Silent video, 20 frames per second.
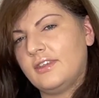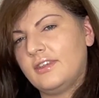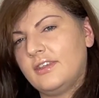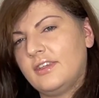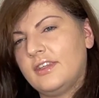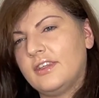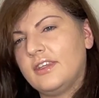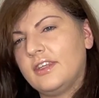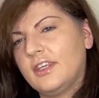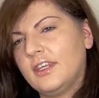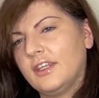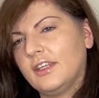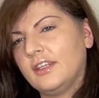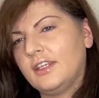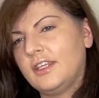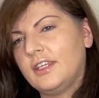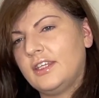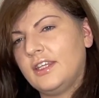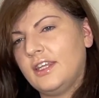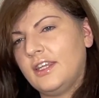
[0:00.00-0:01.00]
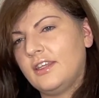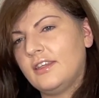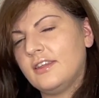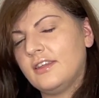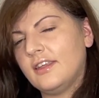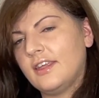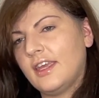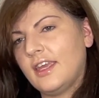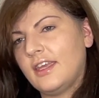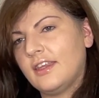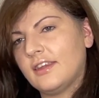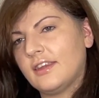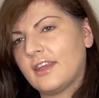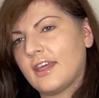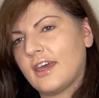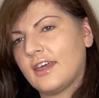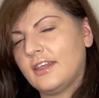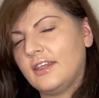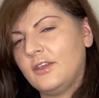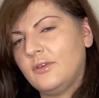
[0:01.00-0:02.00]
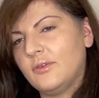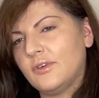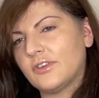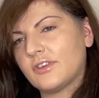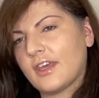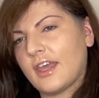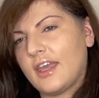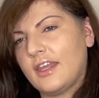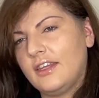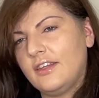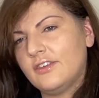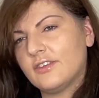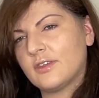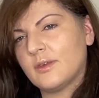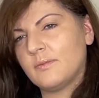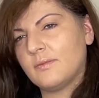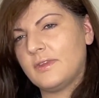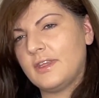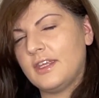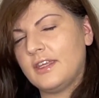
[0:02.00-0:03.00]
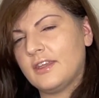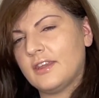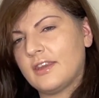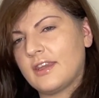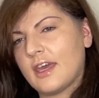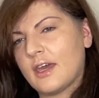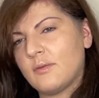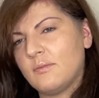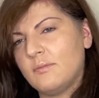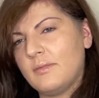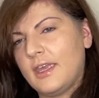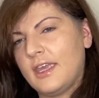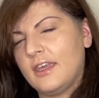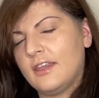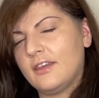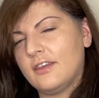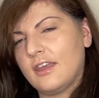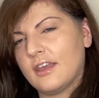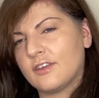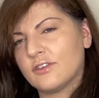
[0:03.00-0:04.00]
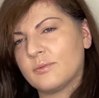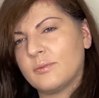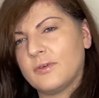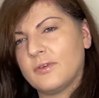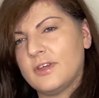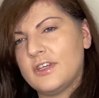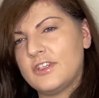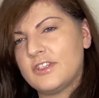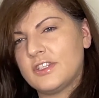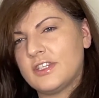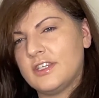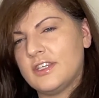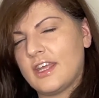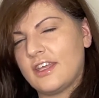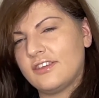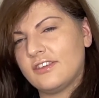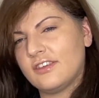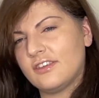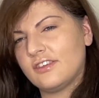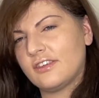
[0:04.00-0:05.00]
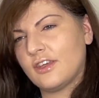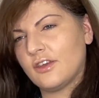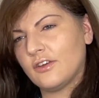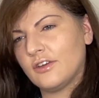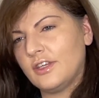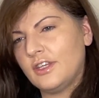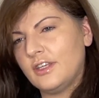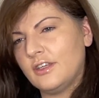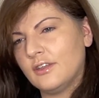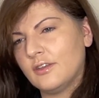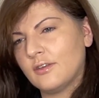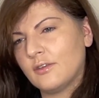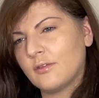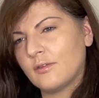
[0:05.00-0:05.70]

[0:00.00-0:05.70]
Did Cillian indicate that he was hiding something that made exploration necessary?